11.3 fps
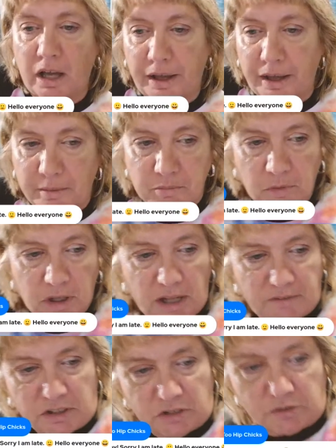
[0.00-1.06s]
Um, would
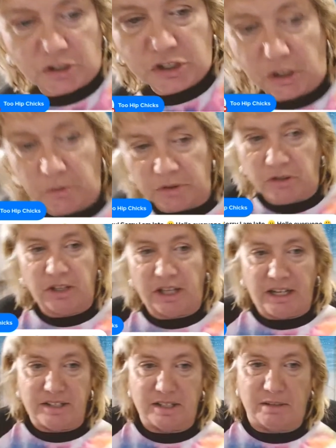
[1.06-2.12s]
love to do a show with you
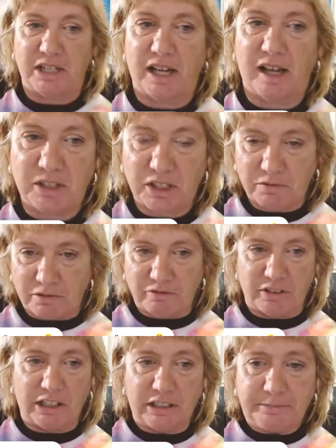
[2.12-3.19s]
ladies sometime just for
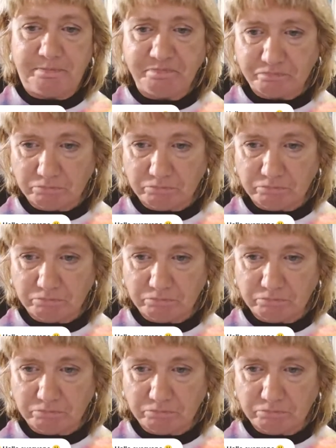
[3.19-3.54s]
fun.